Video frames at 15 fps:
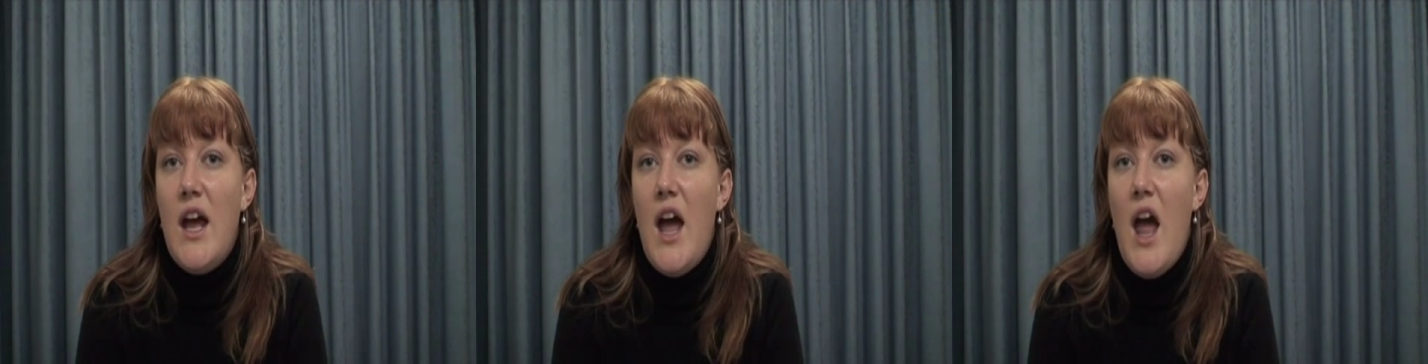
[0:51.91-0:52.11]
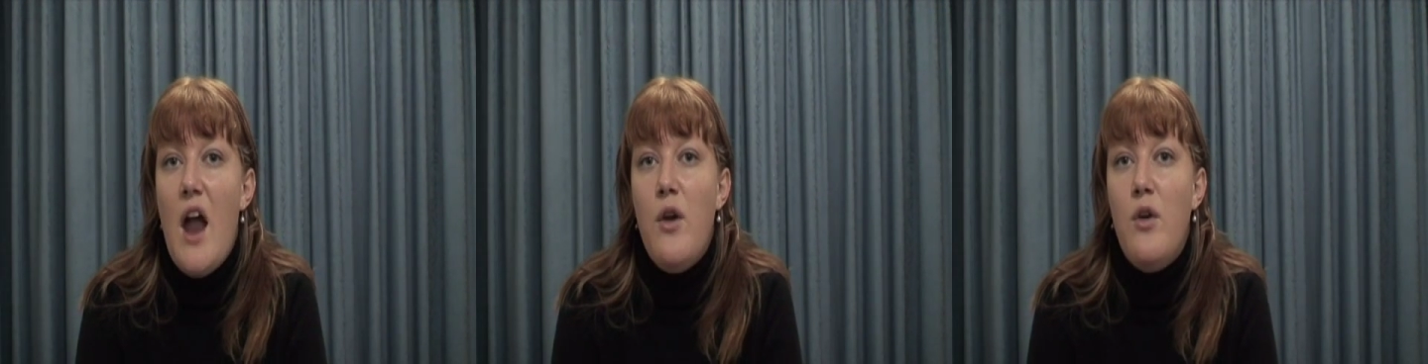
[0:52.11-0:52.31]

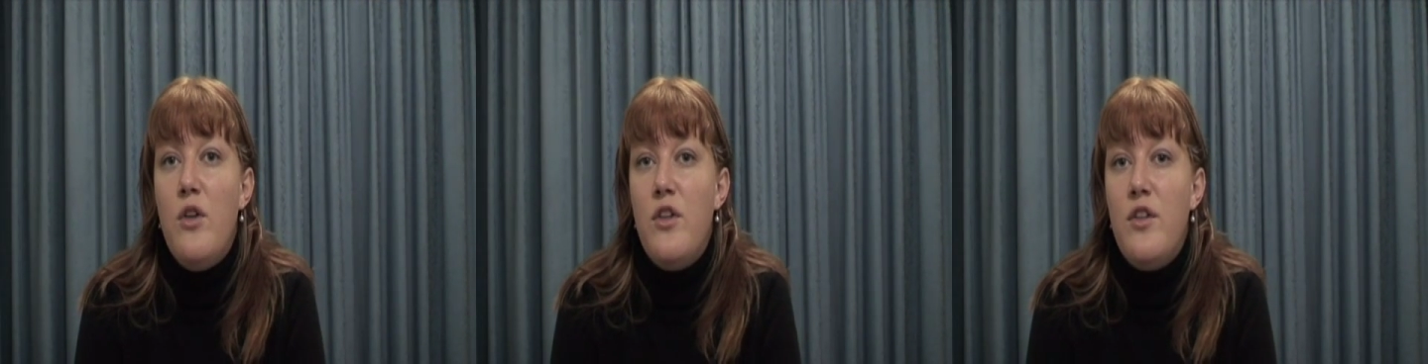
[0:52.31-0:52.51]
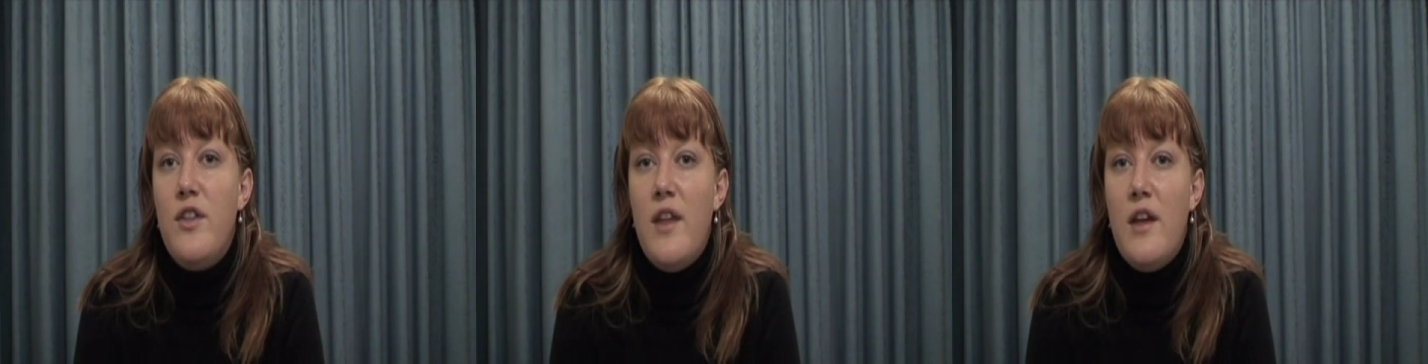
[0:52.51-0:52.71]

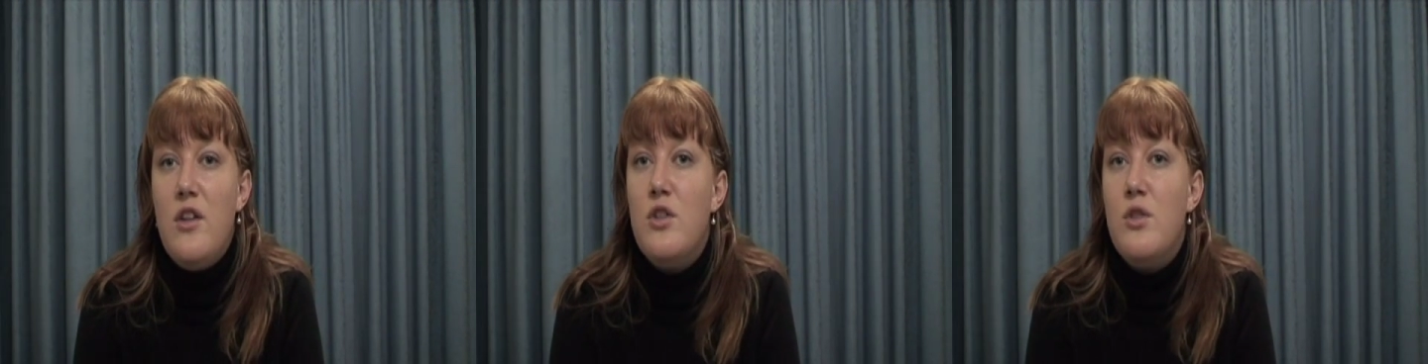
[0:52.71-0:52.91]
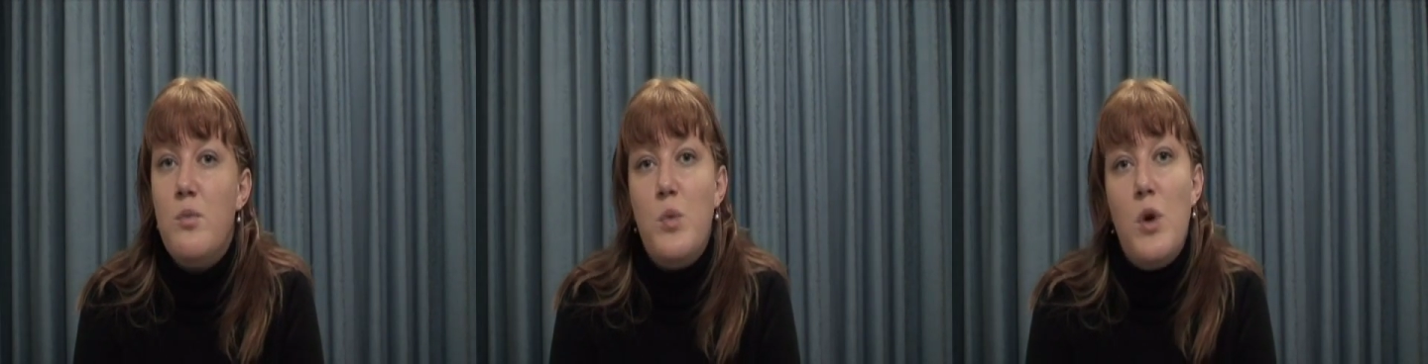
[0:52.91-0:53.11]
and they
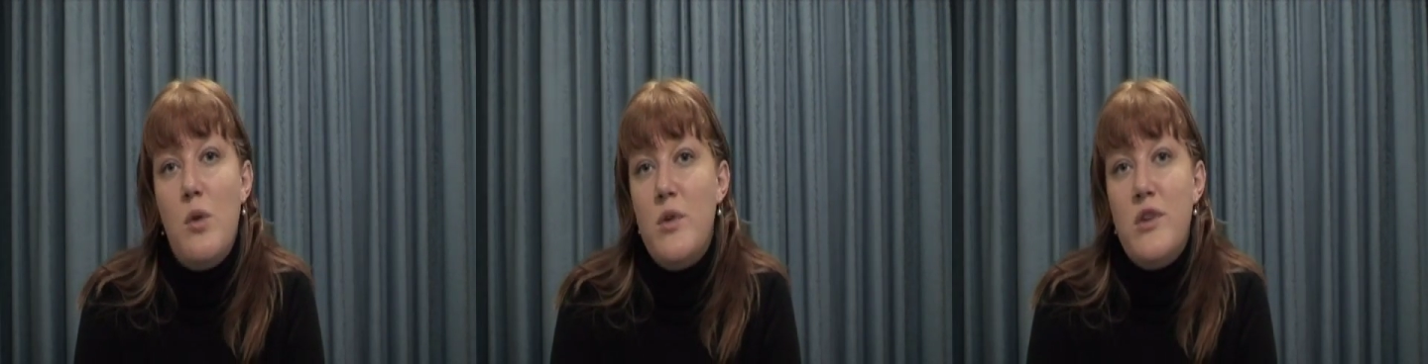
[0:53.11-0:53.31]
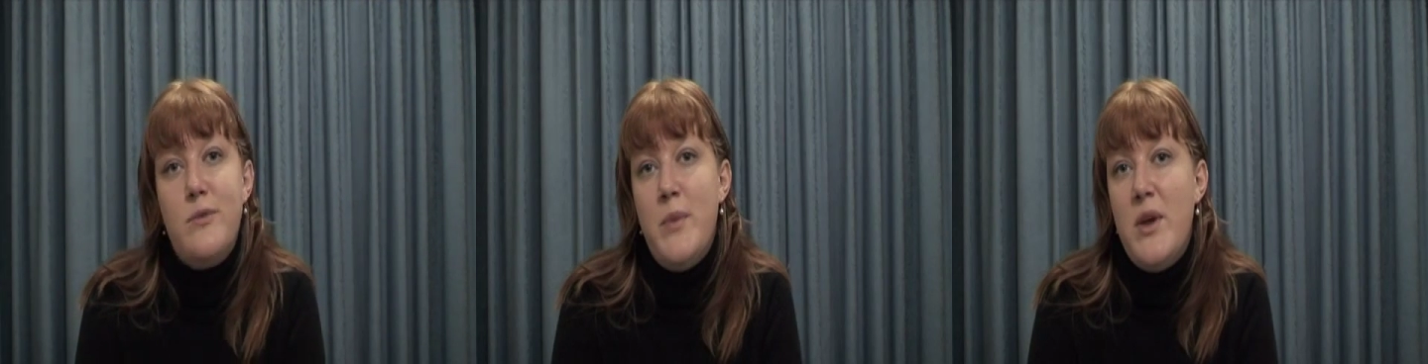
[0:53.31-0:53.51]
couldn't
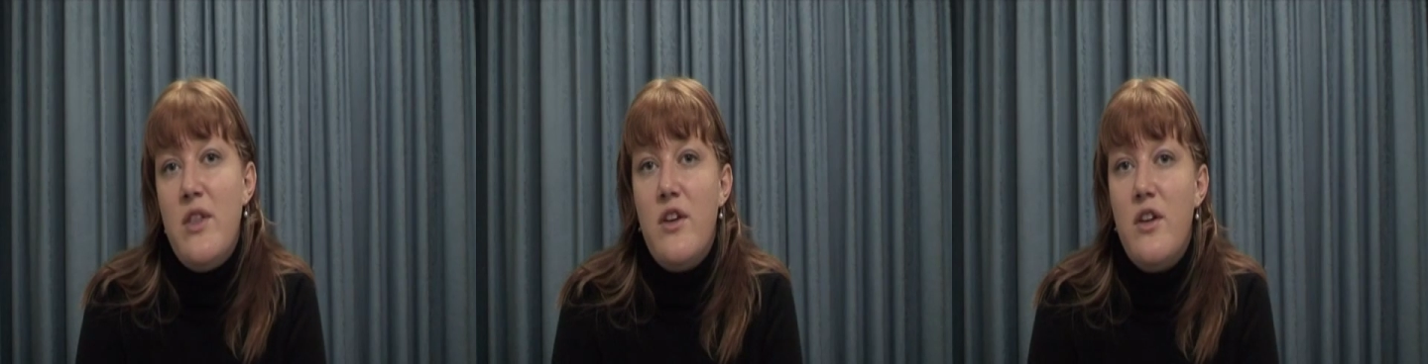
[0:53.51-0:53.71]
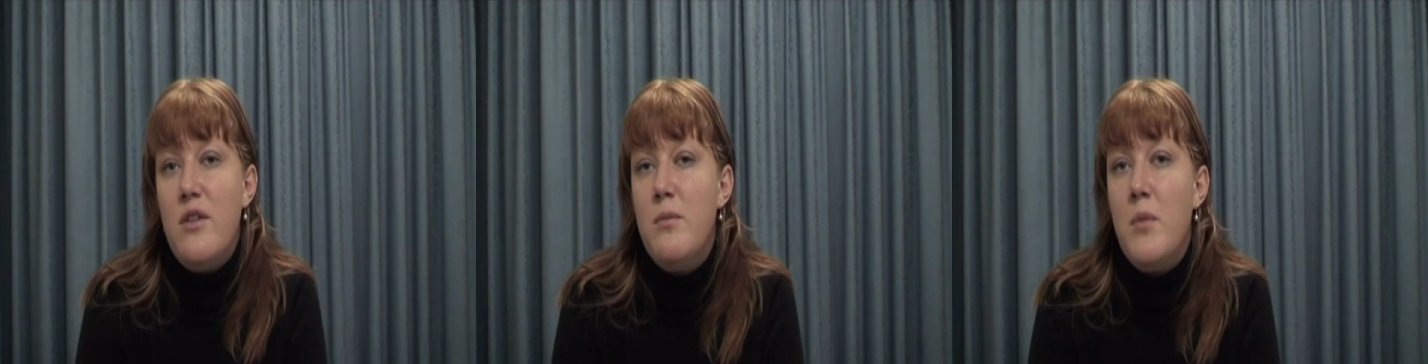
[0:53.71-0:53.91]
promise me
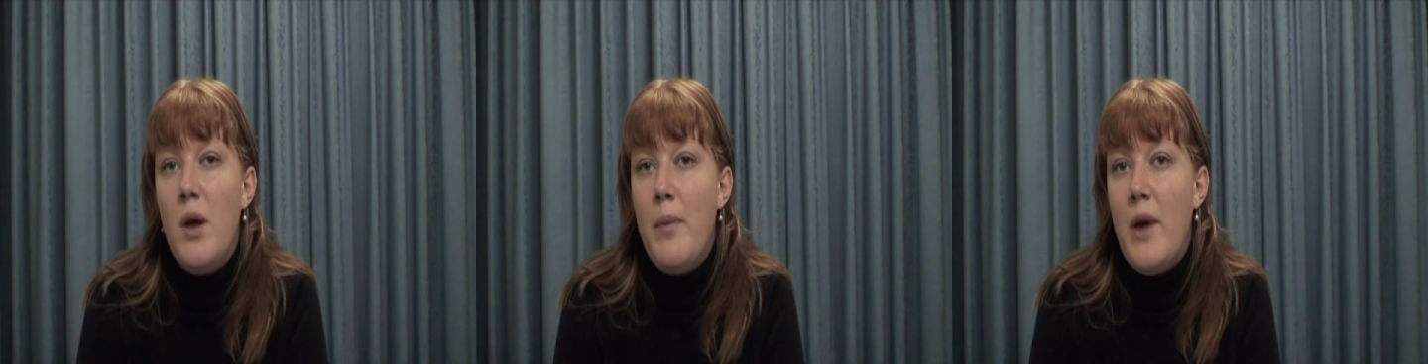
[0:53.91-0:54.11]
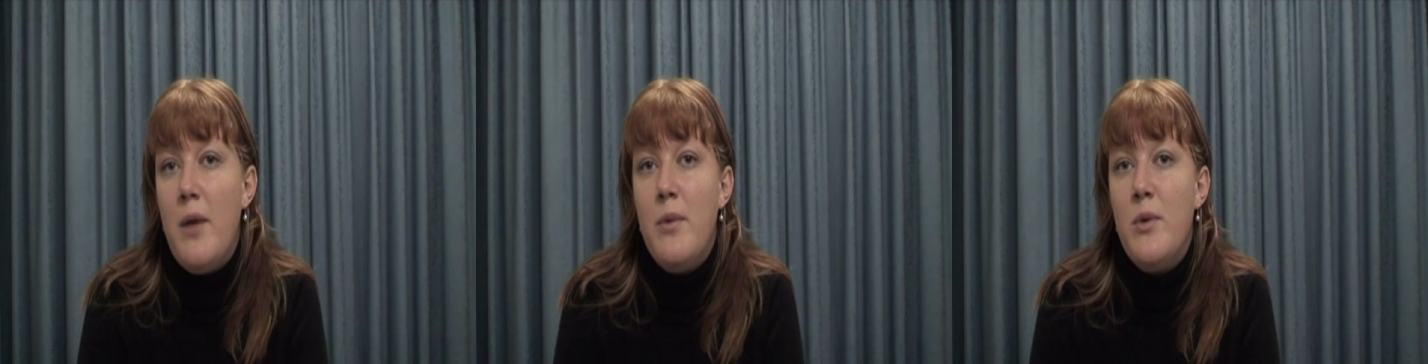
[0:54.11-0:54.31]
that my
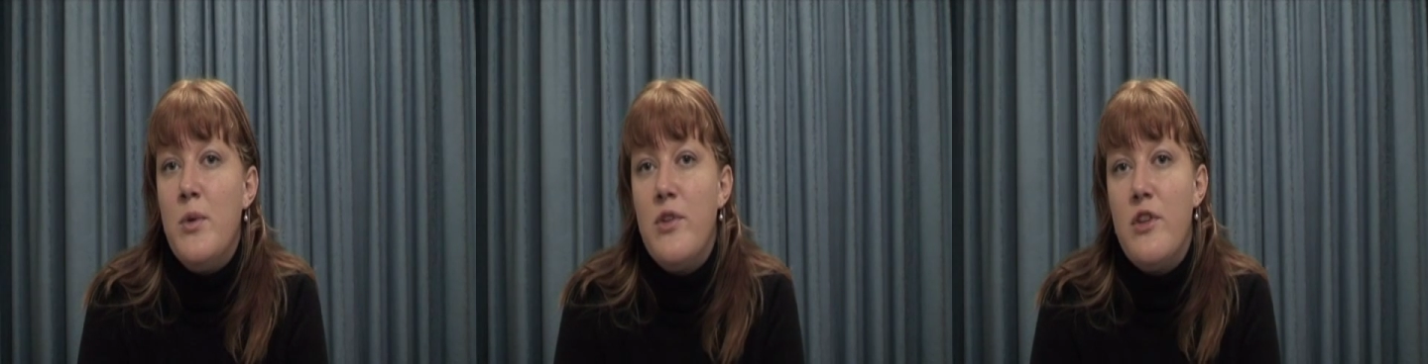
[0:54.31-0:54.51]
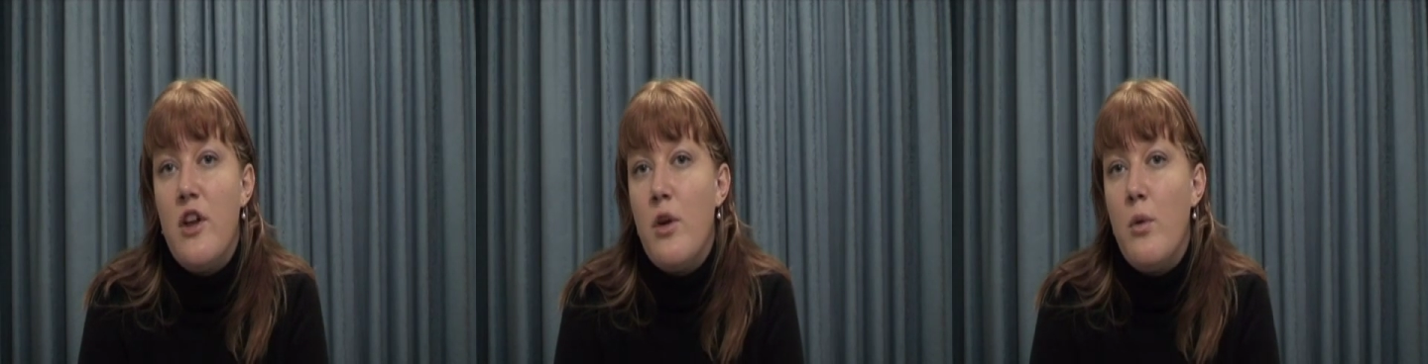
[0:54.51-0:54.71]
baby
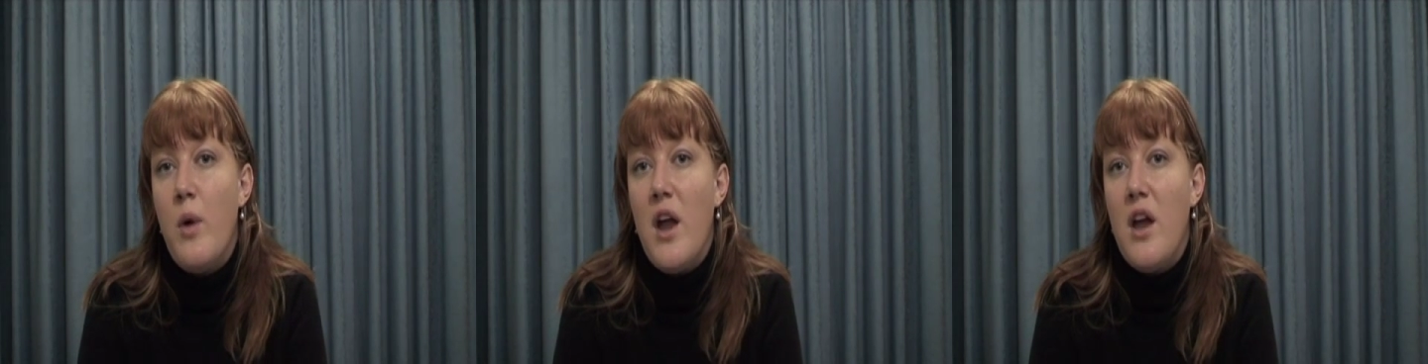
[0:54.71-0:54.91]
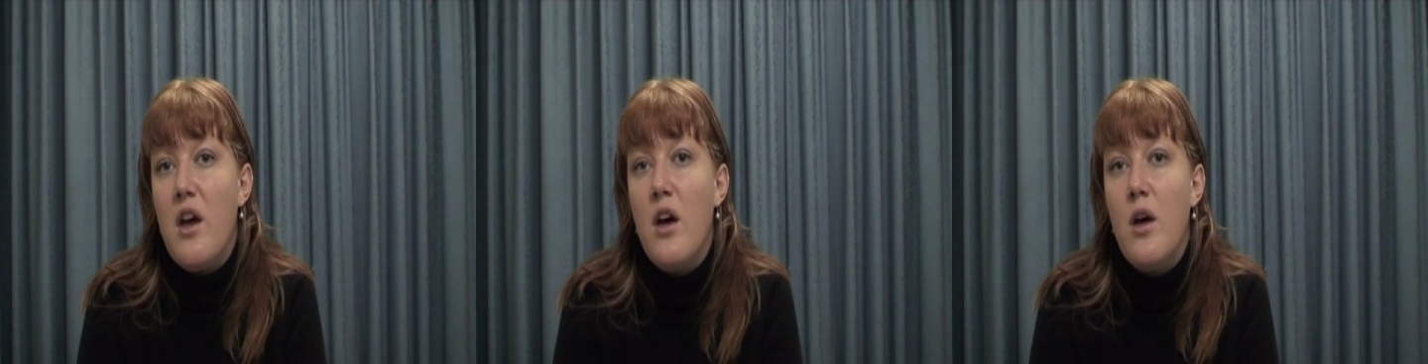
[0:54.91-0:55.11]
was going to
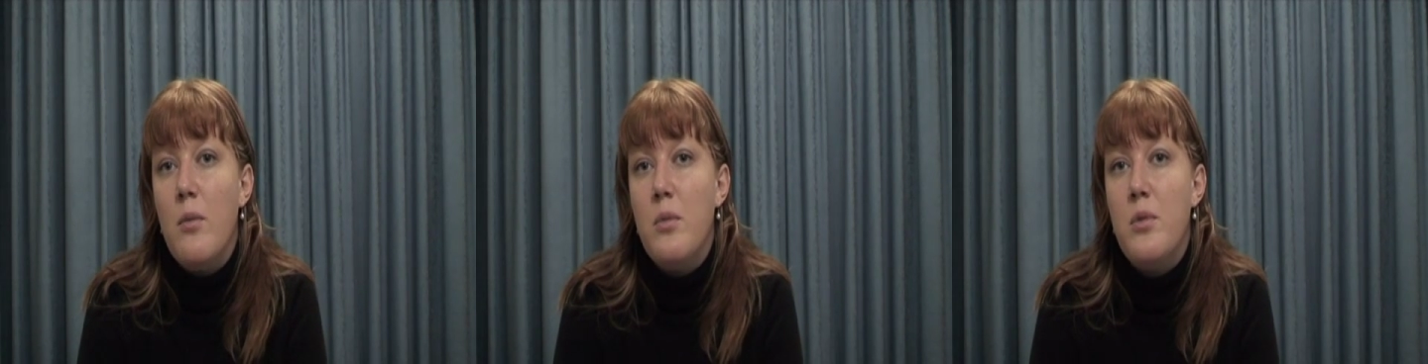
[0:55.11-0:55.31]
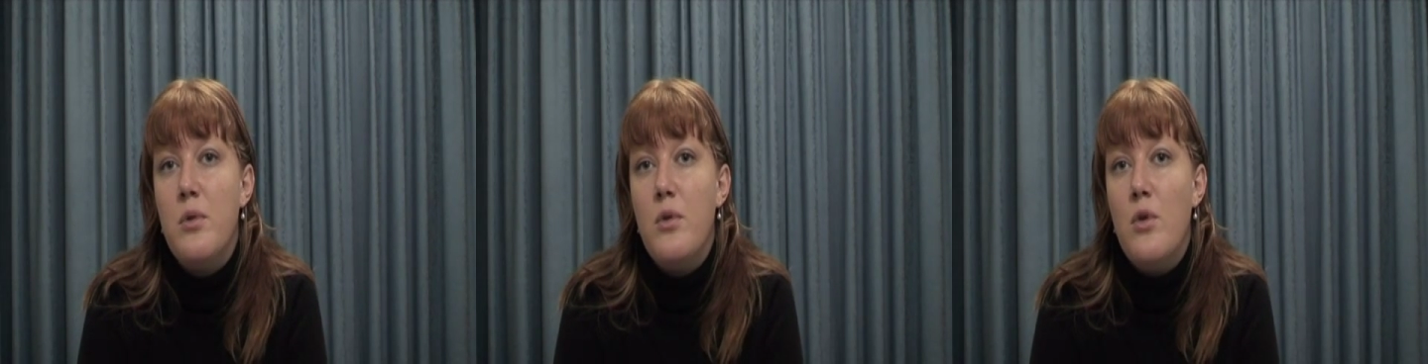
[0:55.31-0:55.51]
wake up